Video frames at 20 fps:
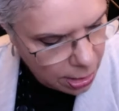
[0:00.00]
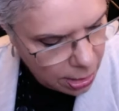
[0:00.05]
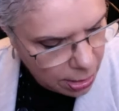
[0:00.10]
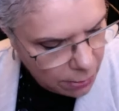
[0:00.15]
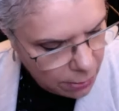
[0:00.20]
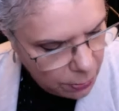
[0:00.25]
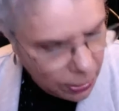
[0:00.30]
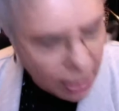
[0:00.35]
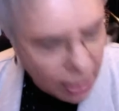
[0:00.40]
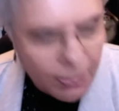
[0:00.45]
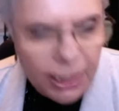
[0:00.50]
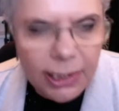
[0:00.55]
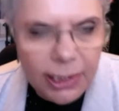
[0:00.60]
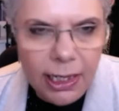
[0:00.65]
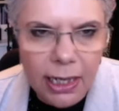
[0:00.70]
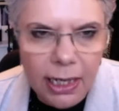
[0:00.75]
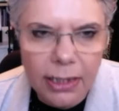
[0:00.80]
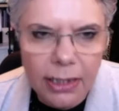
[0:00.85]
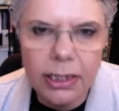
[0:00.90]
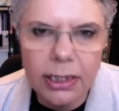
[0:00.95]
What they must
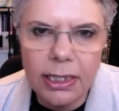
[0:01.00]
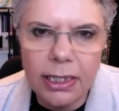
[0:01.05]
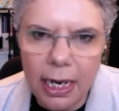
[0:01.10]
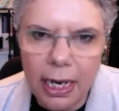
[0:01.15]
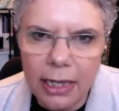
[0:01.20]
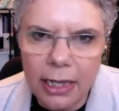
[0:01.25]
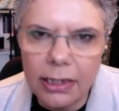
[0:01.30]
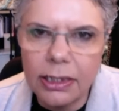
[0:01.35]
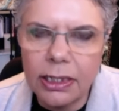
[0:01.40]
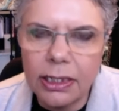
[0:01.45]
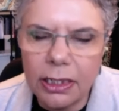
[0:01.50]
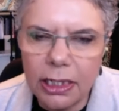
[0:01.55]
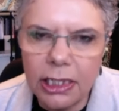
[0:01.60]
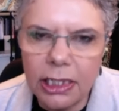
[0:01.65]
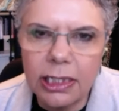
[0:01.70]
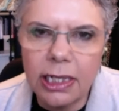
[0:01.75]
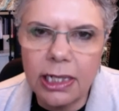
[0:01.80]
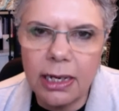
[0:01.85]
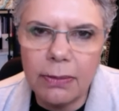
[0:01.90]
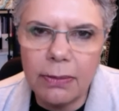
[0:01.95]
understand is that
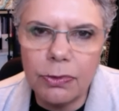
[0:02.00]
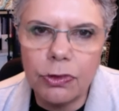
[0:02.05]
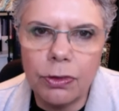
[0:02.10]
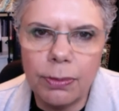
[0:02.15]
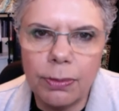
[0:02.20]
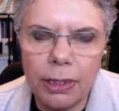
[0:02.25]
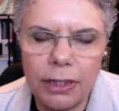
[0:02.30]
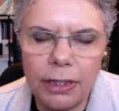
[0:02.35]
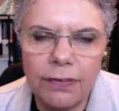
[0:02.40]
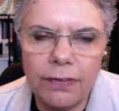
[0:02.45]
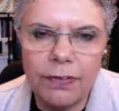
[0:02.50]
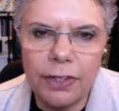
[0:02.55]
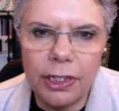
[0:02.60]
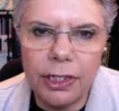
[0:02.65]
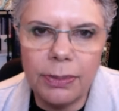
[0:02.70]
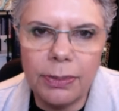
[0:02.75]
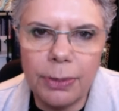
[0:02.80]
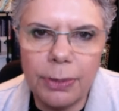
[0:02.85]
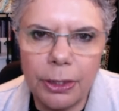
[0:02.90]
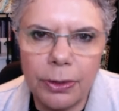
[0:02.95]
this comes from a lived
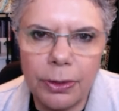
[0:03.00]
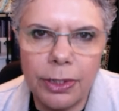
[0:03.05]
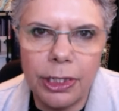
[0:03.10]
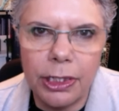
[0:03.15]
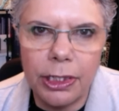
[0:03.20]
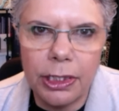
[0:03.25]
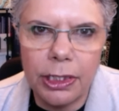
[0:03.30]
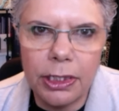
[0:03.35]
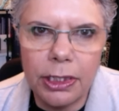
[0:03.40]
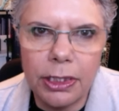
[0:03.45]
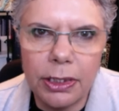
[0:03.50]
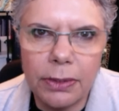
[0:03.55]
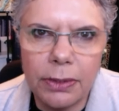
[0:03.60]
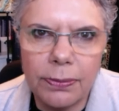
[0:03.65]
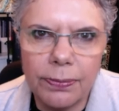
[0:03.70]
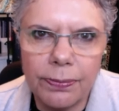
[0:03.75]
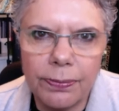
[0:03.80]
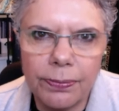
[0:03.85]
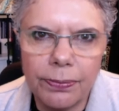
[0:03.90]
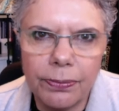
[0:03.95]
experience.
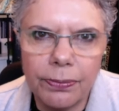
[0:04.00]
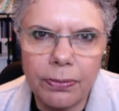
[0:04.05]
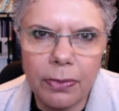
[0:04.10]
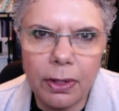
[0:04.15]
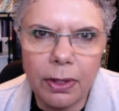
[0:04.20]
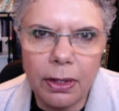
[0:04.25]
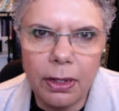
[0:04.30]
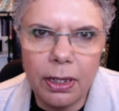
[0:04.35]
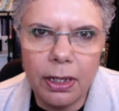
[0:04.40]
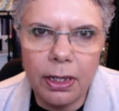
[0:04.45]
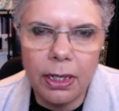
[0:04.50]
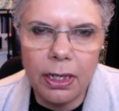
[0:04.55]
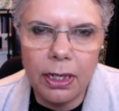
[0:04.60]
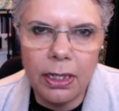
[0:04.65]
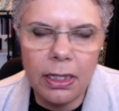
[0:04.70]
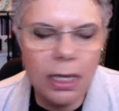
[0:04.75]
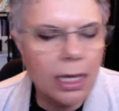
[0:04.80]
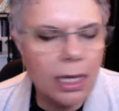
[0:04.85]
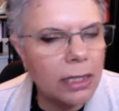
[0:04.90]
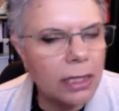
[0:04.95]
That
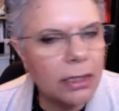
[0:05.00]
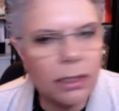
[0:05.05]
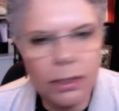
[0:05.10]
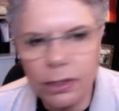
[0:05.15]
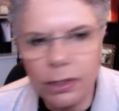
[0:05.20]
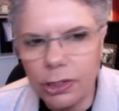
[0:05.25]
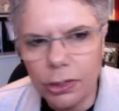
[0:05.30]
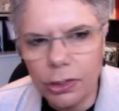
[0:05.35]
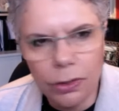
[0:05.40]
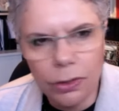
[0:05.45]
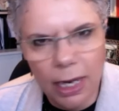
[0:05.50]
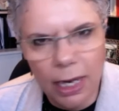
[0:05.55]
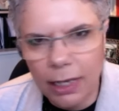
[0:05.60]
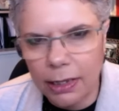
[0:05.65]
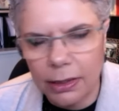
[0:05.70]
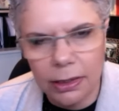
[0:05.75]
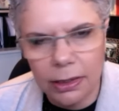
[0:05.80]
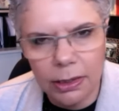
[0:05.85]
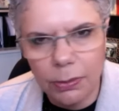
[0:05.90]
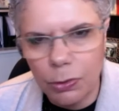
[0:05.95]
unless
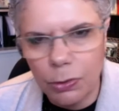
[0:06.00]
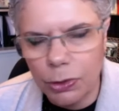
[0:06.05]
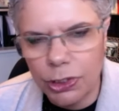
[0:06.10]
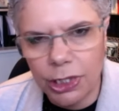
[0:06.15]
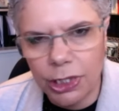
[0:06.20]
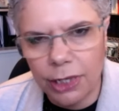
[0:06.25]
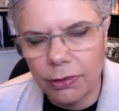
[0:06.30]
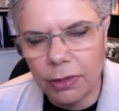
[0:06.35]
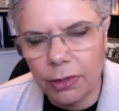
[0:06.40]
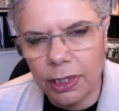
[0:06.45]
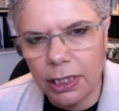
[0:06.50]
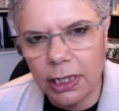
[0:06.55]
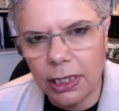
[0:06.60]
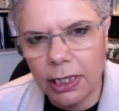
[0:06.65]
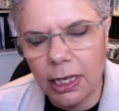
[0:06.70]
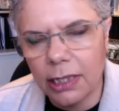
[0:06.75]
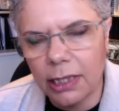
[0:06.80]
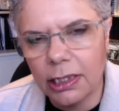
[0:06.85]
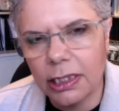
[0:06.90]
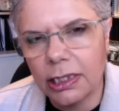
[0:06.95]
Australians more generally can
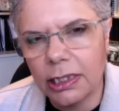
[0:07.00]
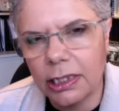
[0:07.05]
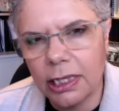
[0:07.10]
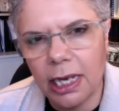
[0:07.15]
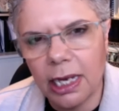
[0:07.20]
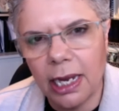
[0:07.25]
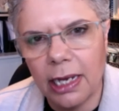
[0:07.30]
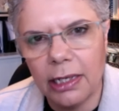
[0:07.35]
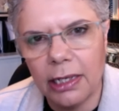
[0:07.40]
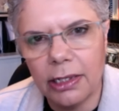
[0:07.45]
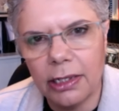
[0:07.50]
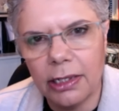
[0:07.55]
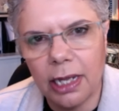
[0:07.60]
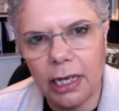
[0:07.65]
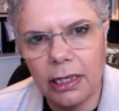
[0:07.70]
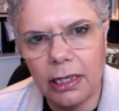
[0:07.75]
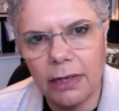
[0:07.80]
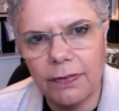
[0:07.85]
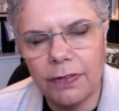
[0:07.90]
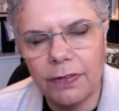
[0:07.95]
understand
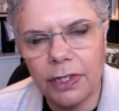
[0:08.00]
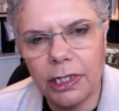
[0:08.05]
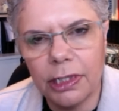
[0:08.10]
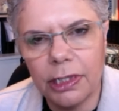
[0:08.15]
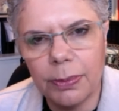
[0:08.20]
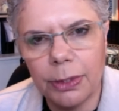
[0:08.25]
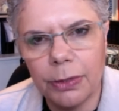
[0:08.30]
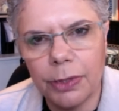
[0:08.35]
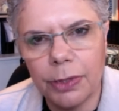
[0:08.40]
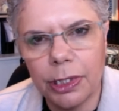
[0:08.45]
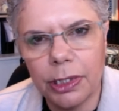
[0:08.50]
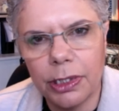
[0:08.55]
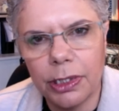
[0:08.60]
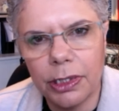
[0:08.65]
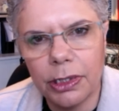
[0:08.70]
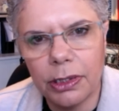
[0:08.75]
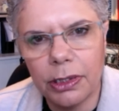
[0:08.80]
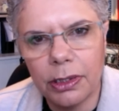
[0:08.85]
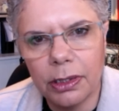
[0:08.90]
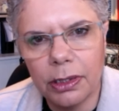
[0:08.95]
that lived
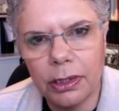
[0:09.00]
experience,